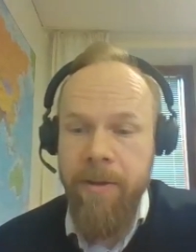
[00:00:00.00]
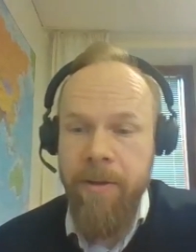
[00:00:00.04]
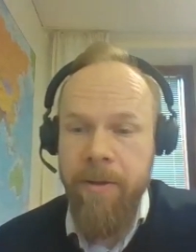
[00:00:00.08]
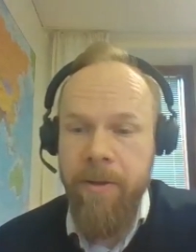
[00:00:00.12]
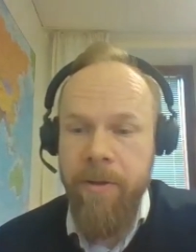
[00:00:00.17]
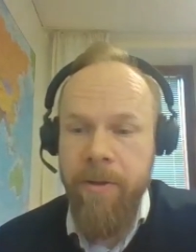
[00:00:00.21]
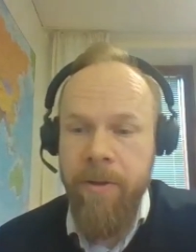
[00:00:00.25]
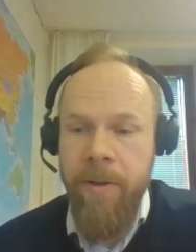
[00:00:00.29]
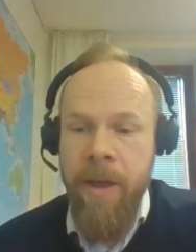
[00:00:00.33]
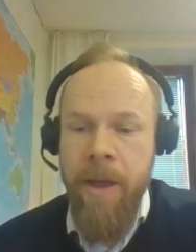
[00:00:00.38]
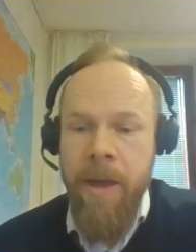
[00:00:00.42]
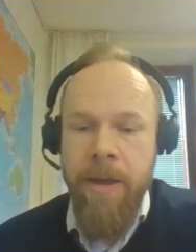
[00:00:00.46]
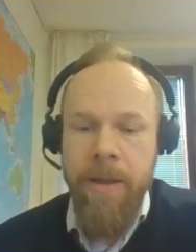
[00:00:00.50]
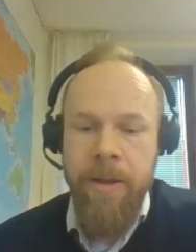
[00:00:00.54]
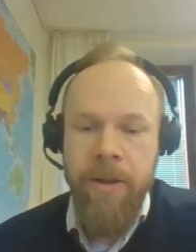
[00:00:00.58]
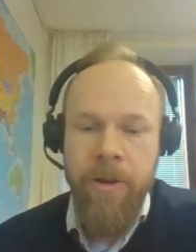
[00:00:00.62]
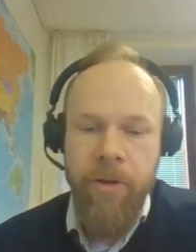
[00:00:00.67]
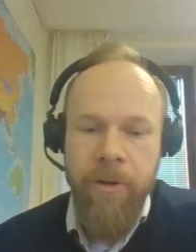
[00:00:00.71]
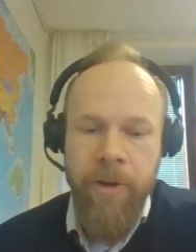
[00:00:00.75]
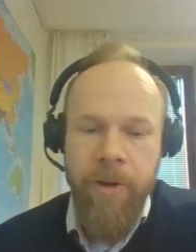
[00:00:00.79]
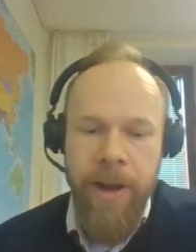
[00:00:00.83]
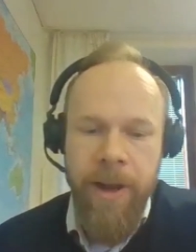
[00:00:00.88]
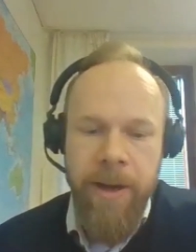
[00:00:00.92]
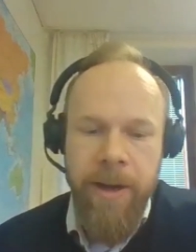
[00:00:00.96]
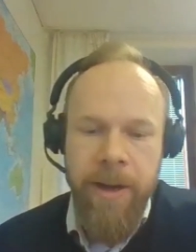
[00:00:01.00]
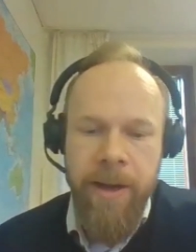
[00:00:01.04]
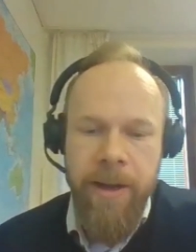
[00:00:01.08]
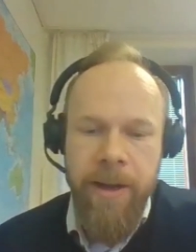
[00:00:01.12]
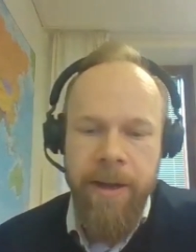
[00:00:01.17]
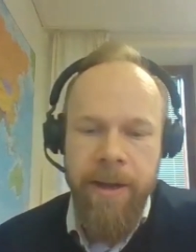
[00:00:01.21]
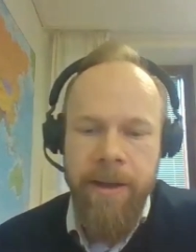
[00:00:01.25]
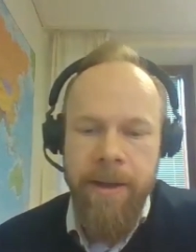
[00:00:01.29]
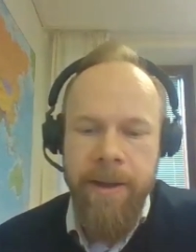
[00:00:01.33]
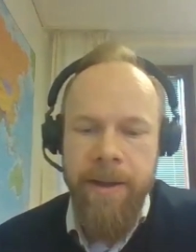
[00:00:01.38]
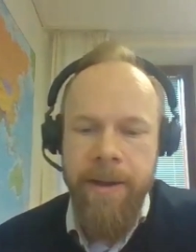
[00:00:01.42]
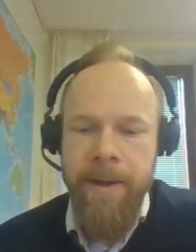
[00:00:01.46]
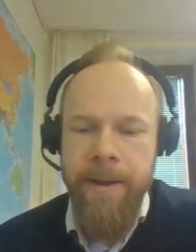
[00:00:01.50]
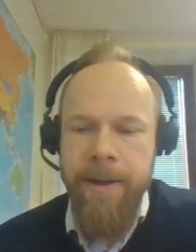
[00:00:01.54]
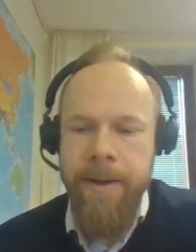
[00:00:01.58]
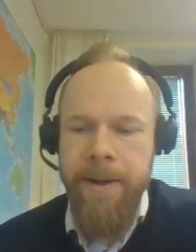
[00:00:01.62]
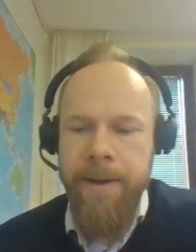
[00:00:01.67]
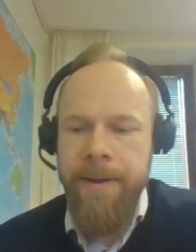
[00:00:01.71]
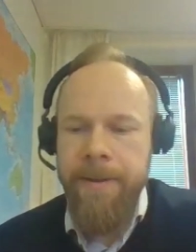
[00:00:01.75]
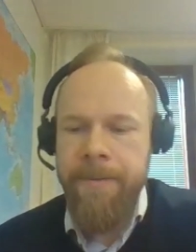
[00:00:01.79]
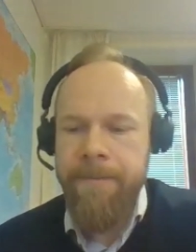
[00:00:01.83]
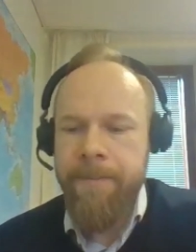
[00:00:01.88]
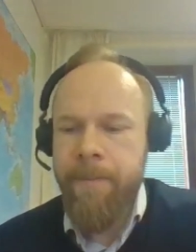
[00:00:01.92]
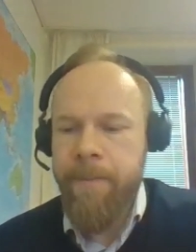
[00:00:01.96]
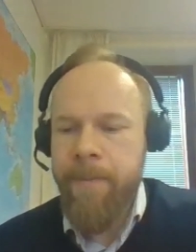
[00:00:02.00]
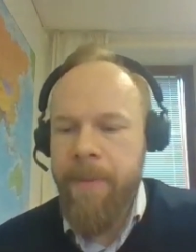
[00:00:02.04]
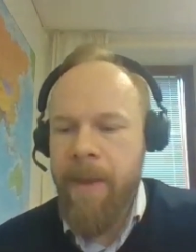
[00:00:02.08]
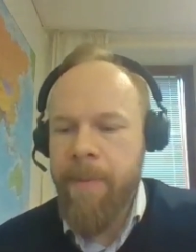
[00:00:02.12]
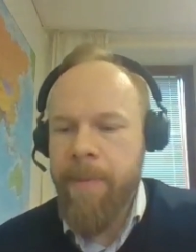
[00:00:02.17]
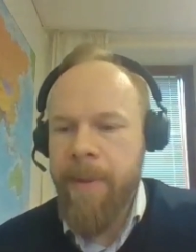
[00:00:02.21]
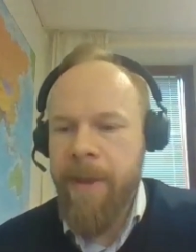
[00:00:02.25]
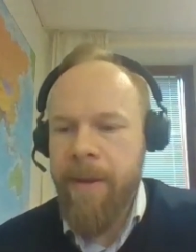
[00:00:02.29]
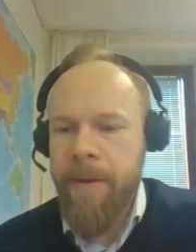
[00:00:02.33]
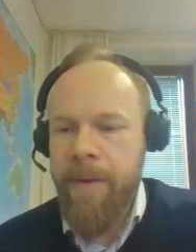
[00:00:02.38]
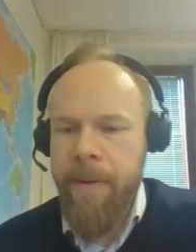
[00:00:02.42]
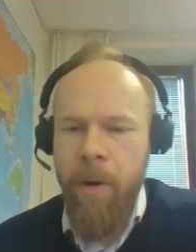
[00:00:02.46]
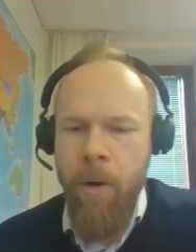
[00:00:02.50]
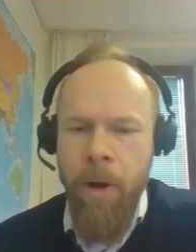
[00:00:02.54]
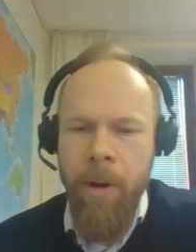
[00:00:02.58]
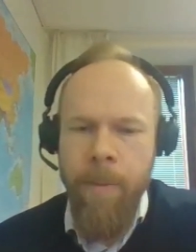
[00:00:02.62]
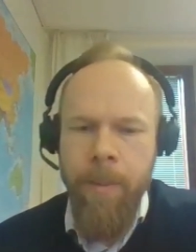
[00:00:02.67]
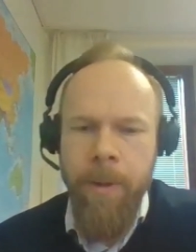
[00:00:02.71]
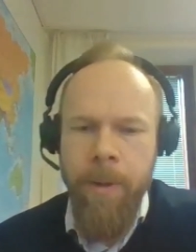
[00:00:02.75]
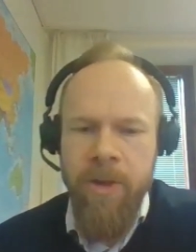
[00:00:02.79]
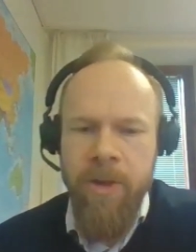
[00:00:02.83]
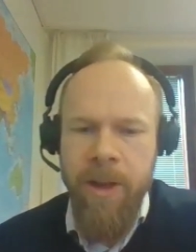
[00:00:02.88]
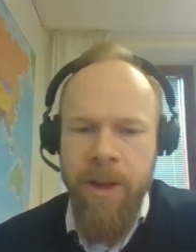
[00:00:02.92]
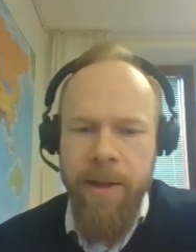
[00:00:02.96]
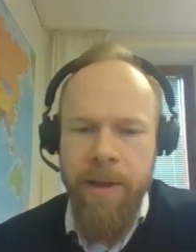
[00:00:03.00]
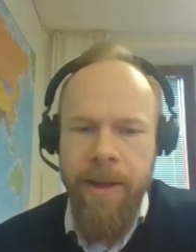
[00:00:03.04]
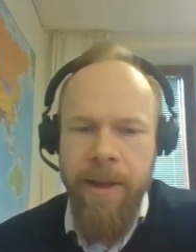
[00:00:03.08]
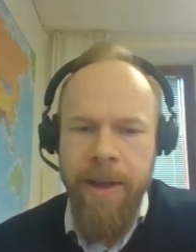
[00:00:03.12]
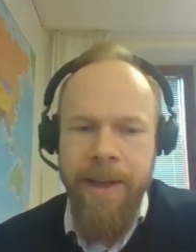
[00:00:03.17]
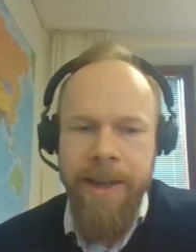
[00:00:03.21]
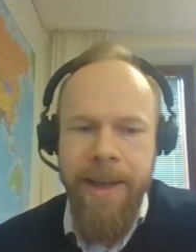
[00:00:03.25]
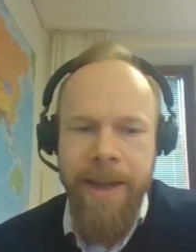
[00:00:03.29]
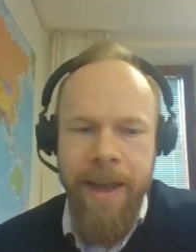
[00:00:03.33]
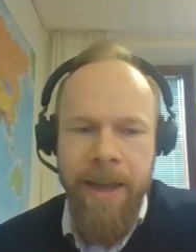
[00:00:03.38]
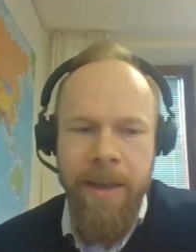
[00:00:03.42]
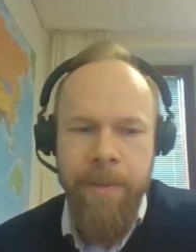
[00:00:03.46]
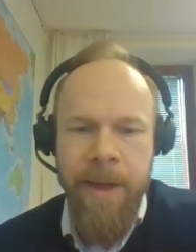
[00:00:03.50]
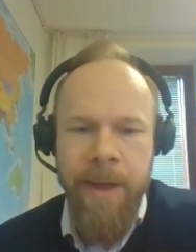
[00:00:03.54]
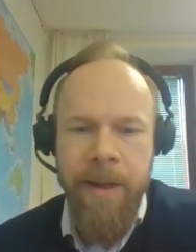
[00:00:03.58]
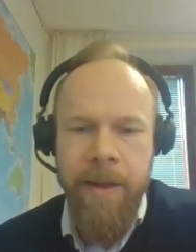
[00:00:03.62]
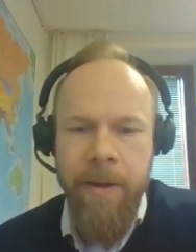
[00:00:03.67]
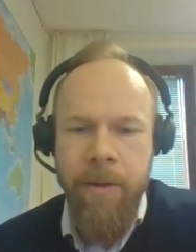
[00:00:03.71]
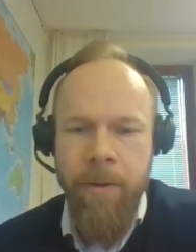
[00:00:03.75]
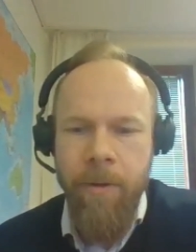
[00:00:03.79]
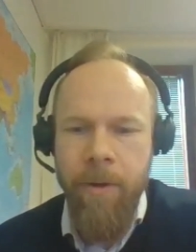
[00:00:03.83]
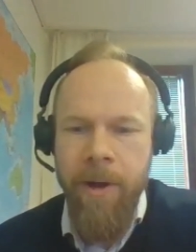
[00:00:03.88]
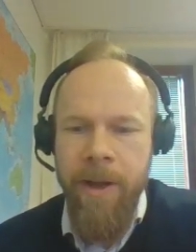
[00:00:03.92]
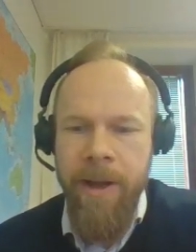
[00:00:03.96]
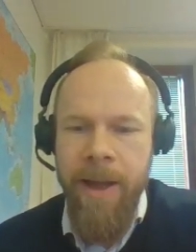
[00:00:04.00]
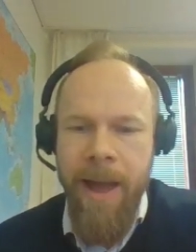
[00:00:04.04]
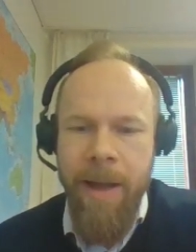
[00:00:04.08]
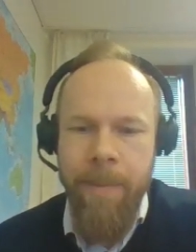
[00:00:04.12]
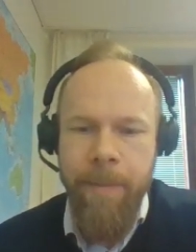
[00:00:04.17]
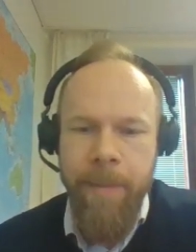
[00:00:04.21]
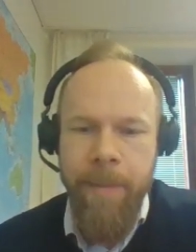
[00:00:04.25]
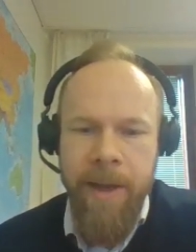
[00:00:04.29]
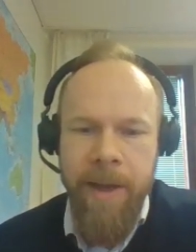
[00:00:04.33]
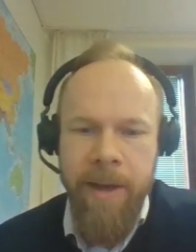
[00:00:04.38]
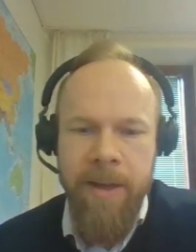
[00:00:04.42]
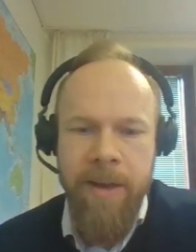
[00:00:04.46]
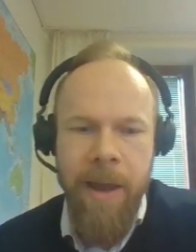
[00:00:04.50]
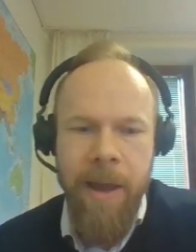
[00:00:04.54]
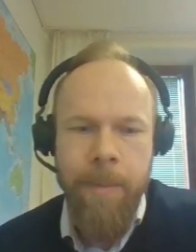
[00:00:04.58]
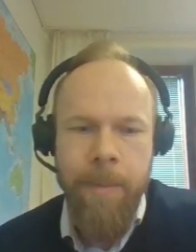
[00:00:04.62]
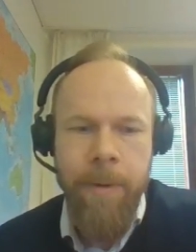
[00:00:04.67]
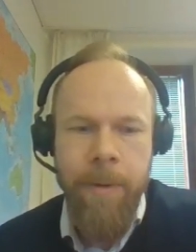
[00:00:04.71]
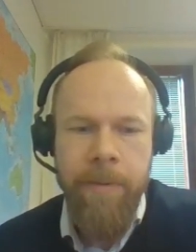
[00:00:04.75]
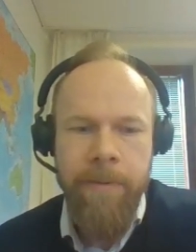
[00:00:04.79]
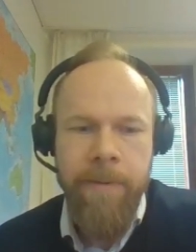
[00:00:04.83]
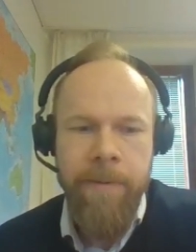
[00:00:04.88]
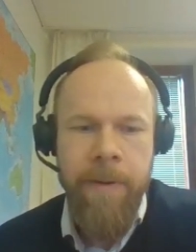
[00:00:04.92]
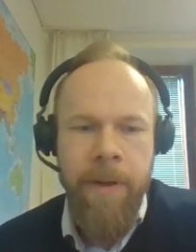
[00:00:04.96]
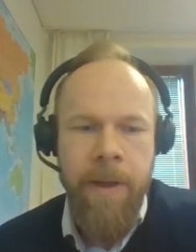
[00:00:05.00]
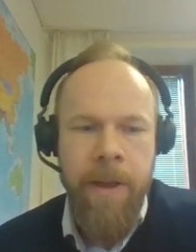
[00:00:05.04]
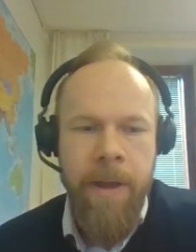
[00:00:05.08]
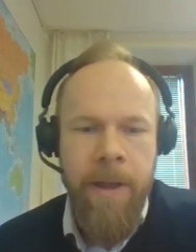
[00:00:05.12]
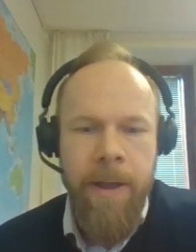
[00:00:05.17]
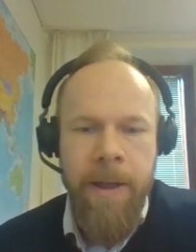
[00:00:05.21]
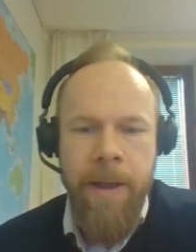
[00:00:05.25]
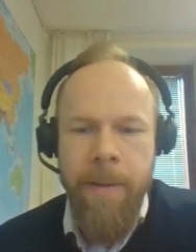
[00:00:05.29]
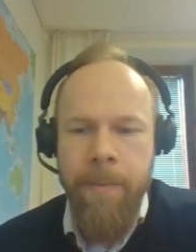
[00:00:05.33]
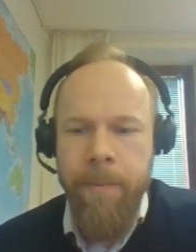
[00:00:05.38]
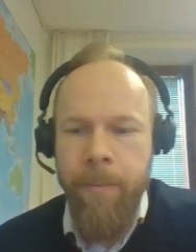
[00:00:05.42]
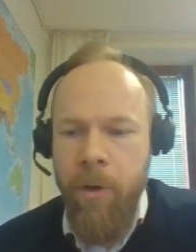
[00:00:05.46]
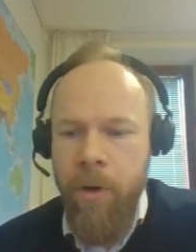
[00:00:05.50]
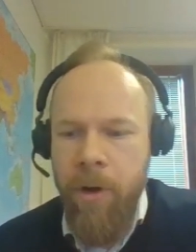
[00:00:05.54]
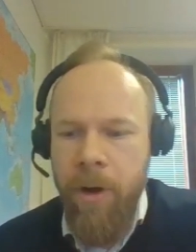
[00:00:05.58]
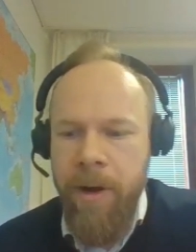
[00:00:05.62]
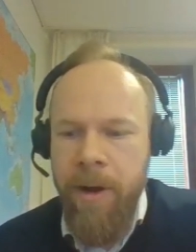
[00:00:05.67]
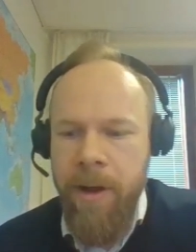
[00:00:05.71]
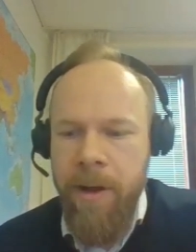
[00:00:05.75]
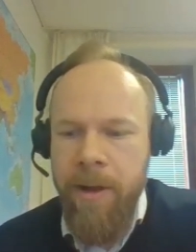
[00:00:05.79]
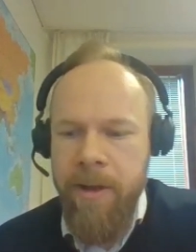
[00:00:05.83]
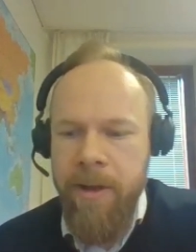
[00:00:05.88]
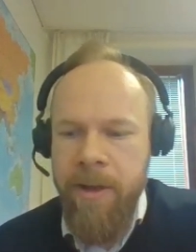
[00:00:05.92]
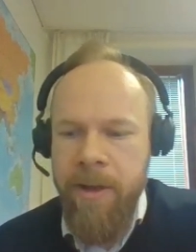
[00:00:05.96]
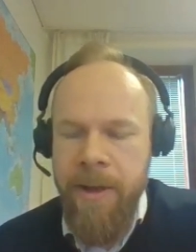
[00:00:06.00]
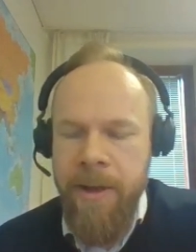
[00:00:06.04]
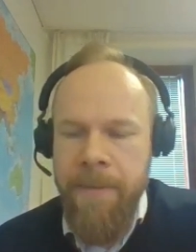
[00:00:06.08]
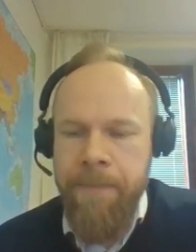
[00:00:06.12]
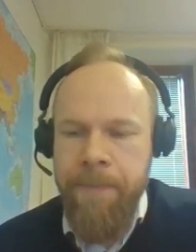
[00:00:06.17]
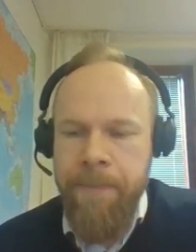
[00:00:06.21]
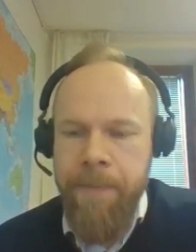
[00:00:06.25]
You know trading, um, maybe almost like a gaming or gambling type of product.